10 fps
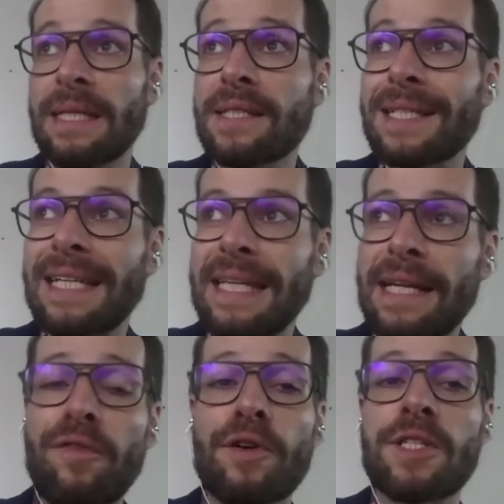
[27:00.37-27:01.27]
these are the
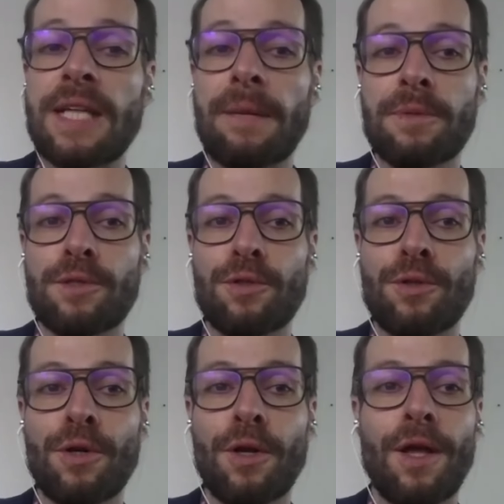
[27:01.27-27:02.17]
key first steps to
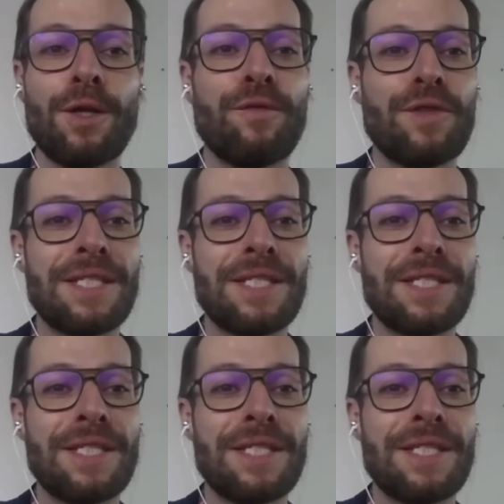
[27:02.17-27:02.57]
do